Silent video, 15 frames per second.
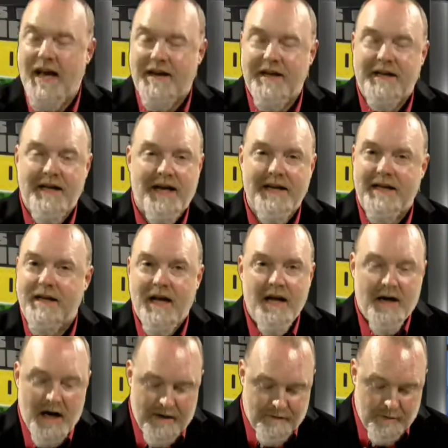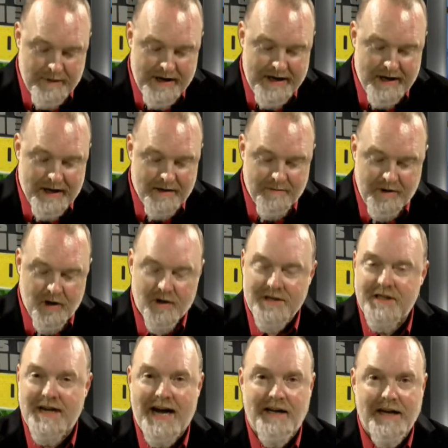did. I did. Uh, for me, uh, you know,
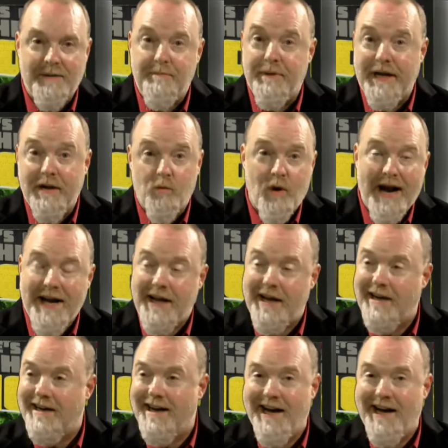solid B rating.